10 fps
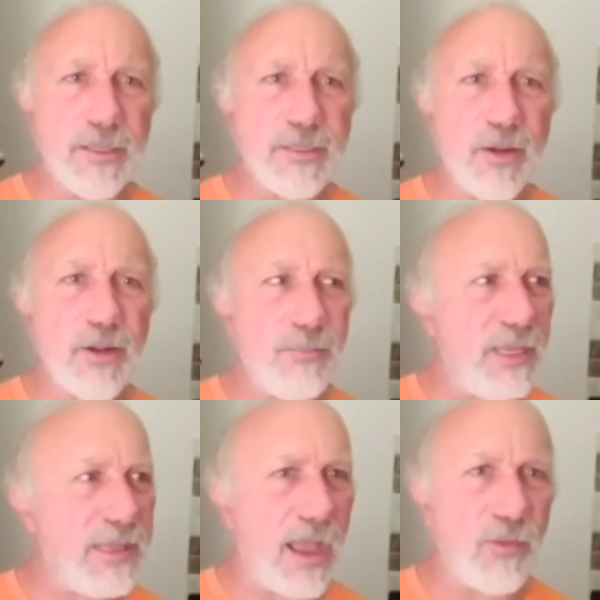is there to
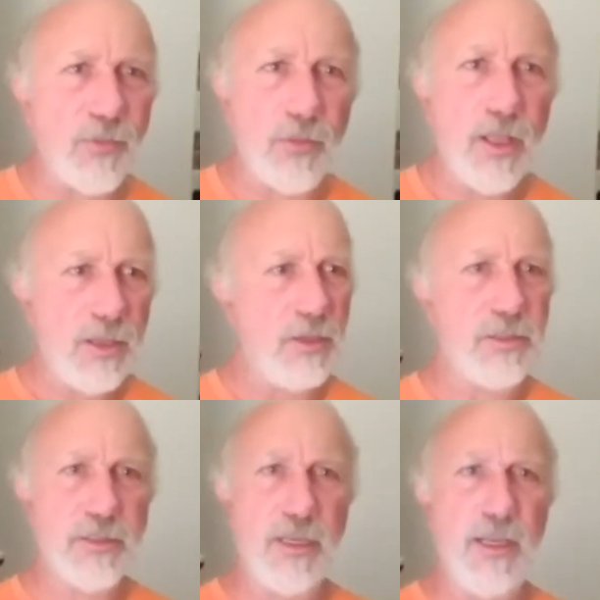be doubtful? You
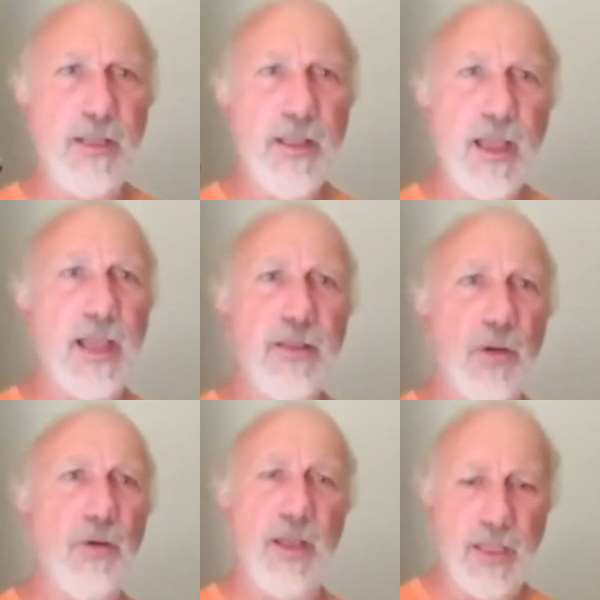see, I
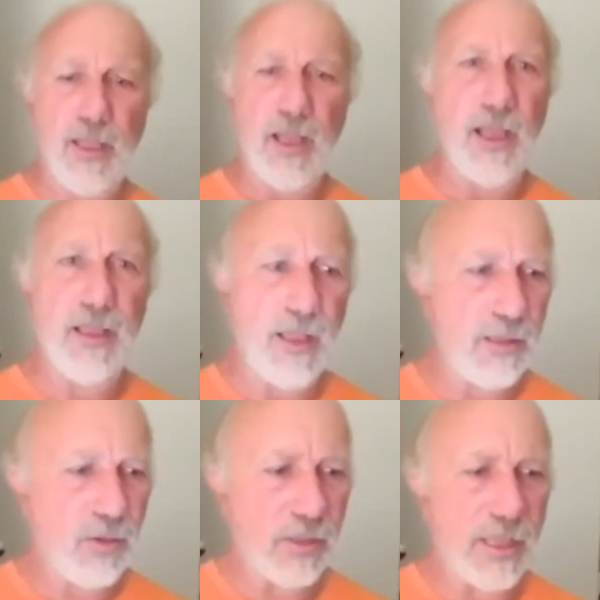know I
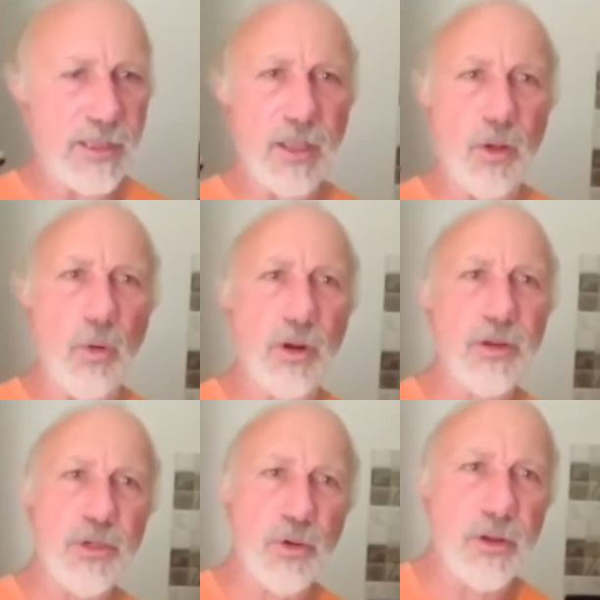look like a
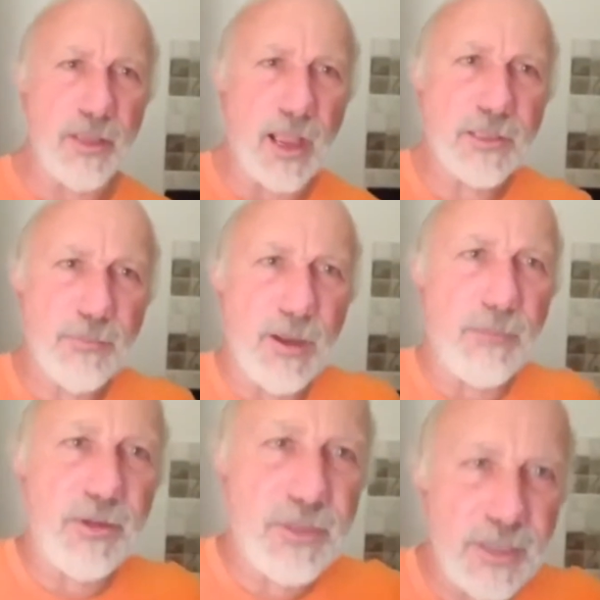Gaurakishora Das
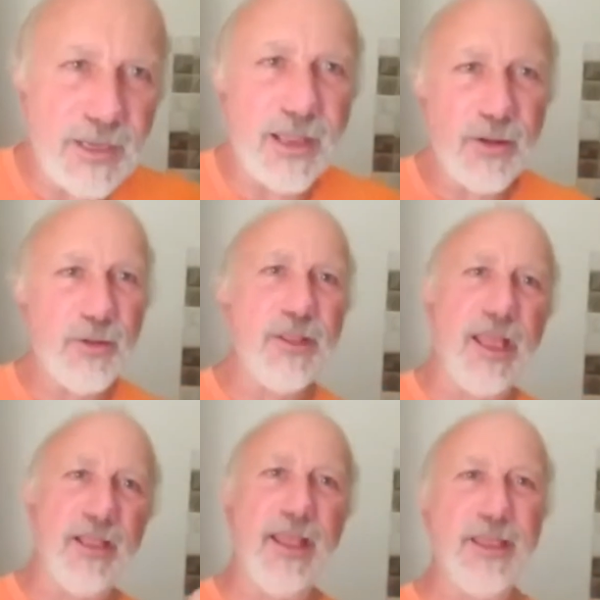Babaji. I heard
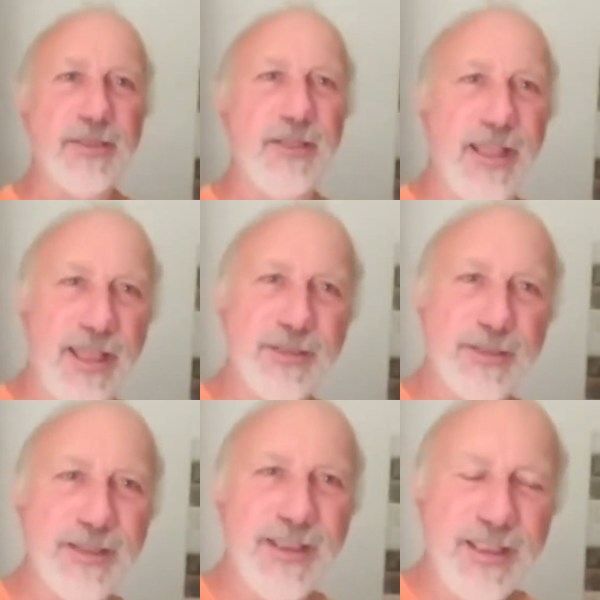that last
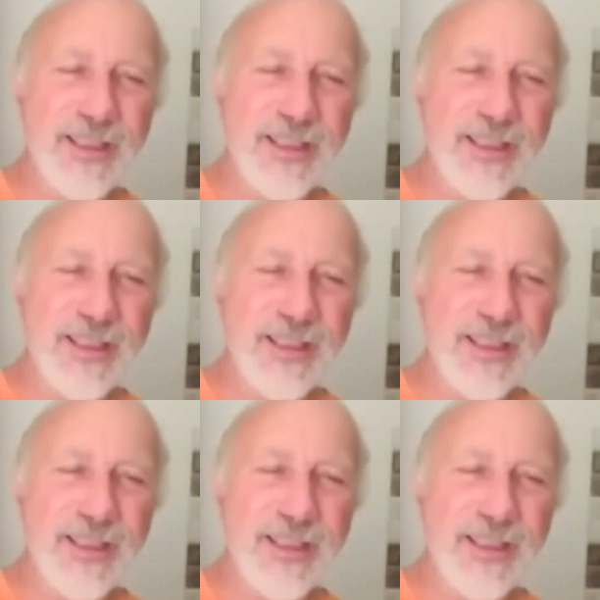class.